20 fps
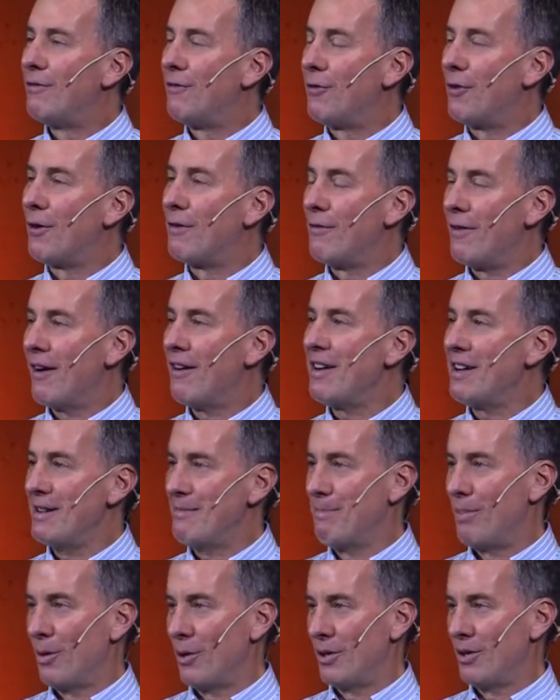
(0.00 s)
For very
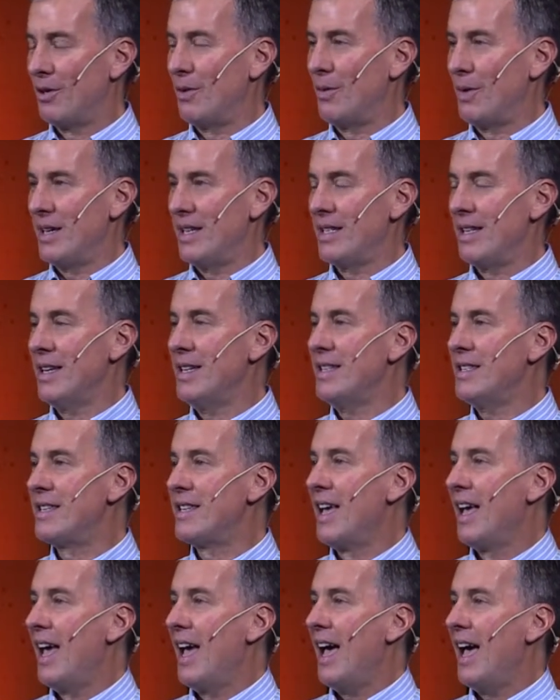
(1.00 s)
important reasons.
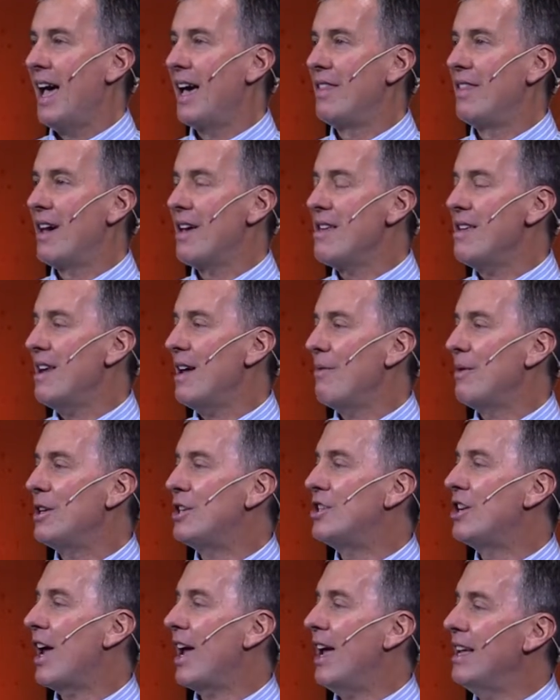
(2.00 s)
And the other day we
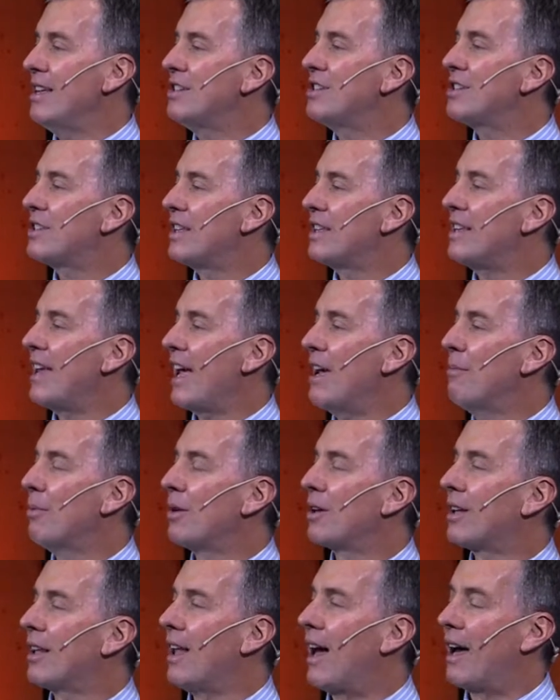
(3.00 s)
changed the
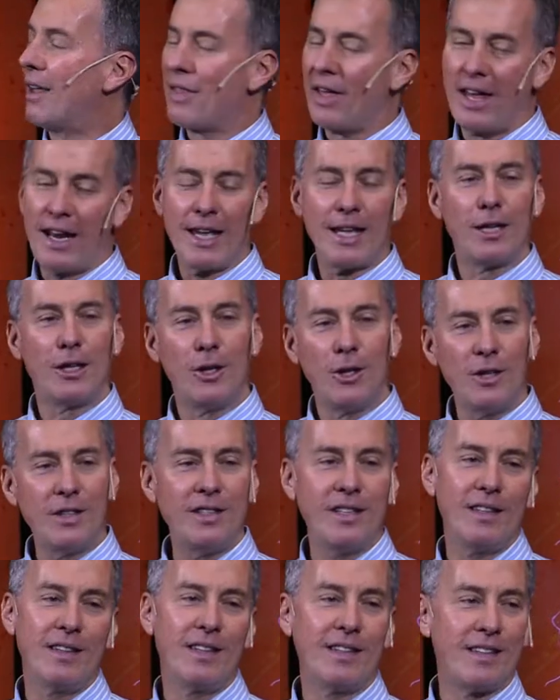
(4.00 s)
tablecloth, and I
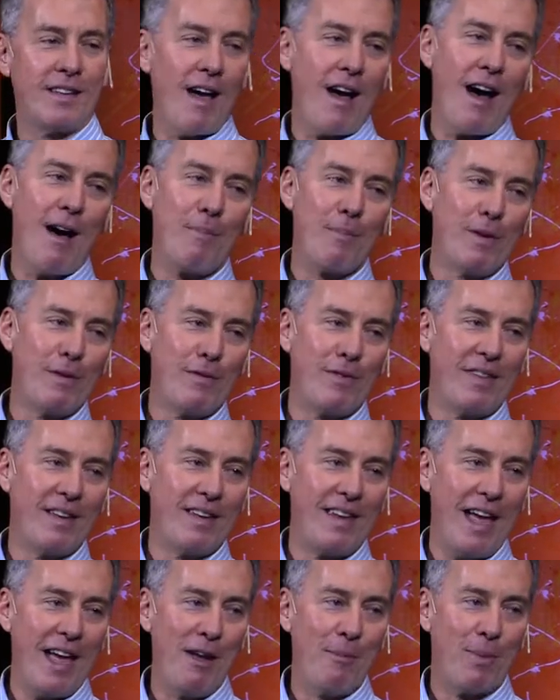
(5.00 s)
looked at the top of the
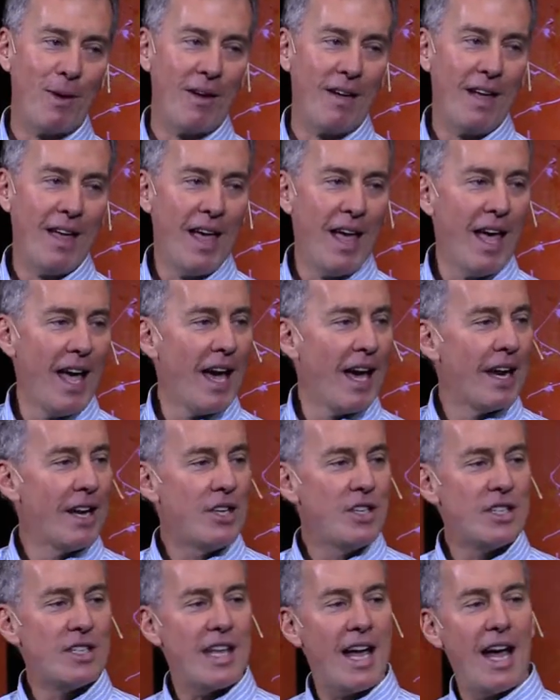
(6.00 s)
table, and I
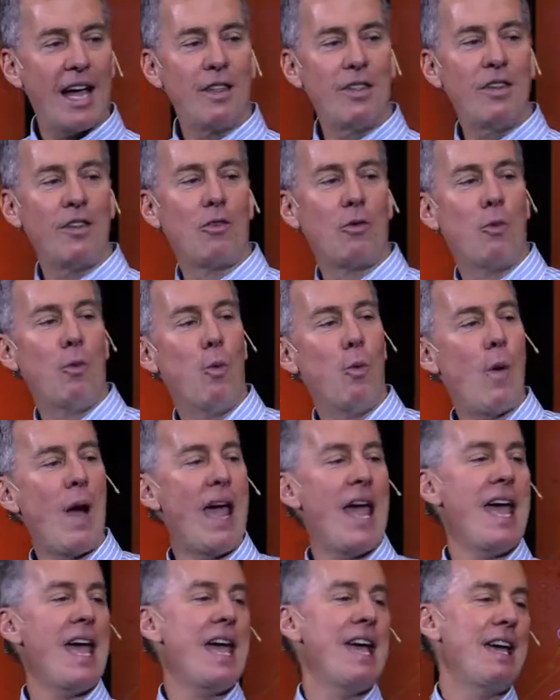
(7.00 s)
just had this
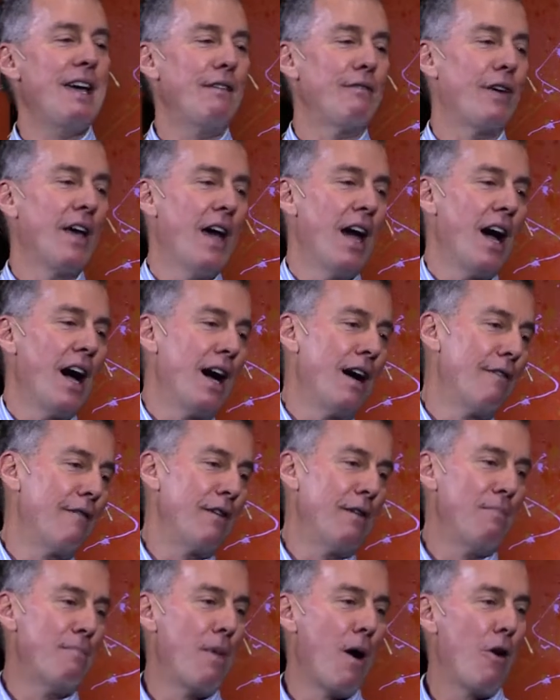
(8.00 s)
wave of
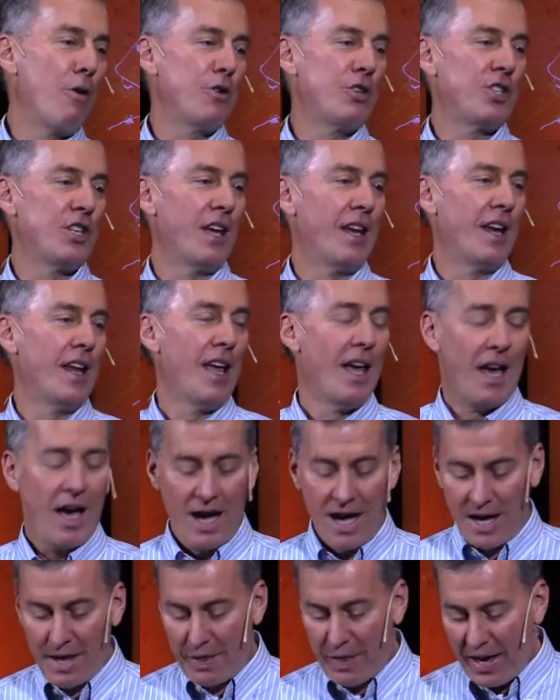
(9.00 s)
emotion
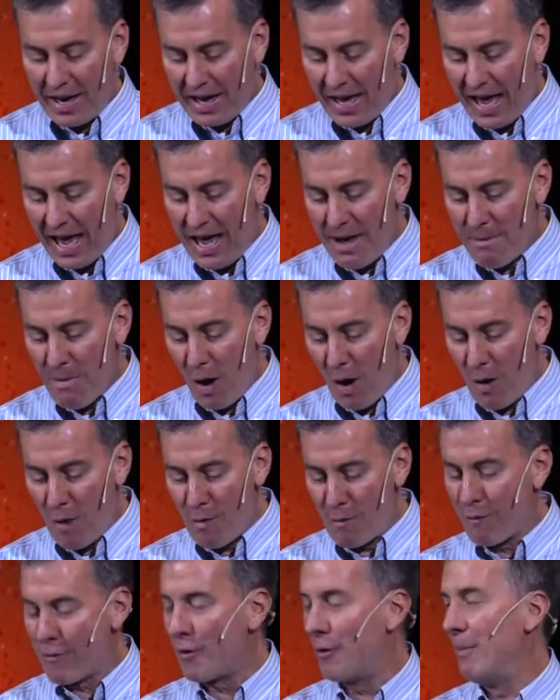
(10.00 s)
that came
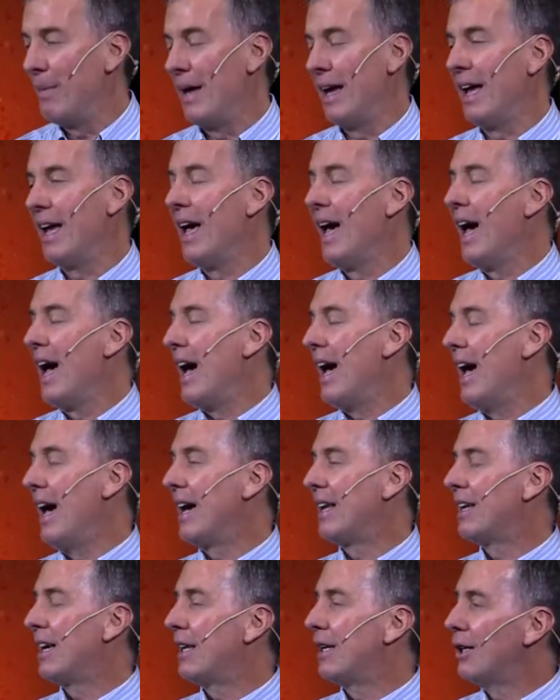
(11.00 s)
over me.
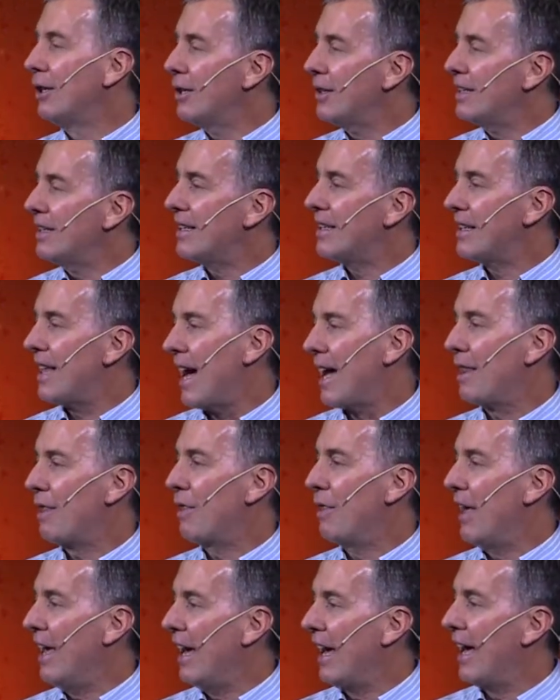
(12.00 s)
And I looked at
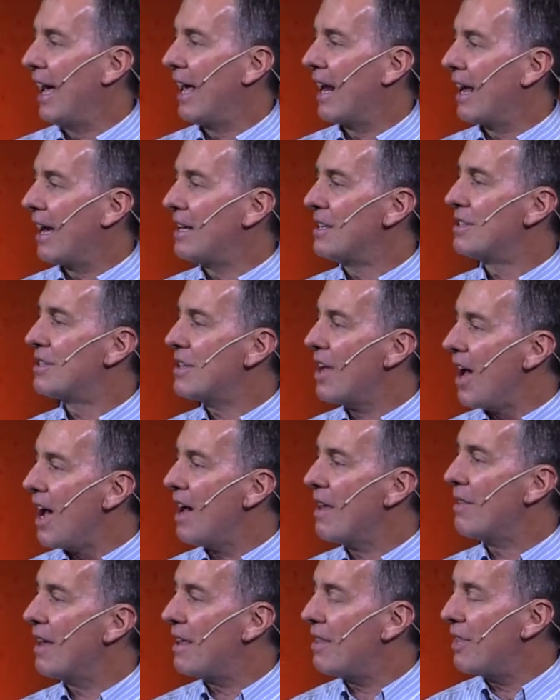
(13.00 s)
that thing, and I
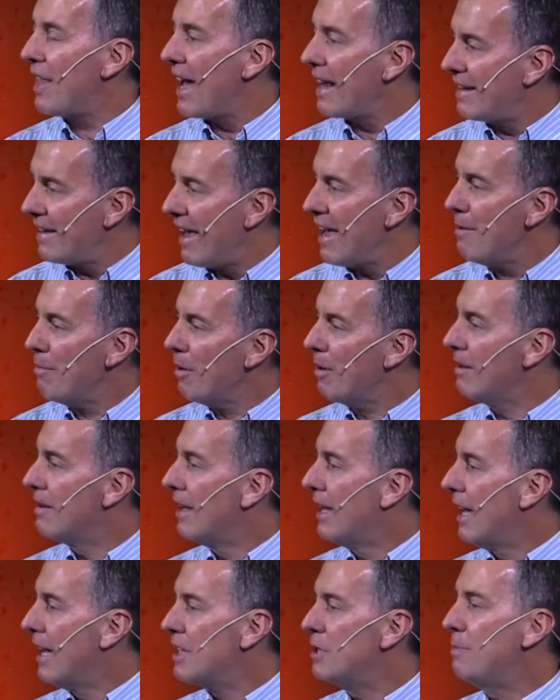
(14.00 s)
saw that that
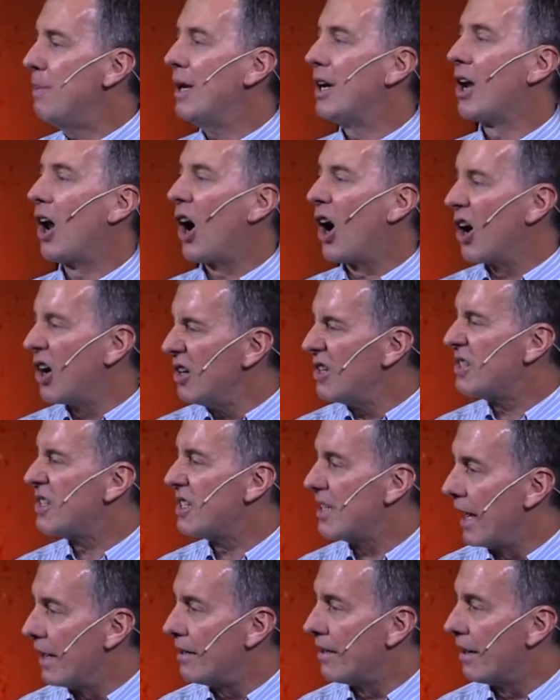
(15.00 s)
table has been an art
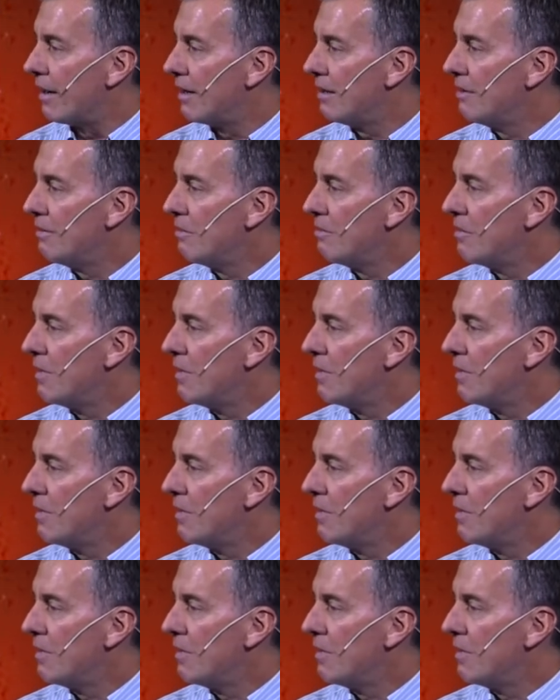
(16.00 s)
center.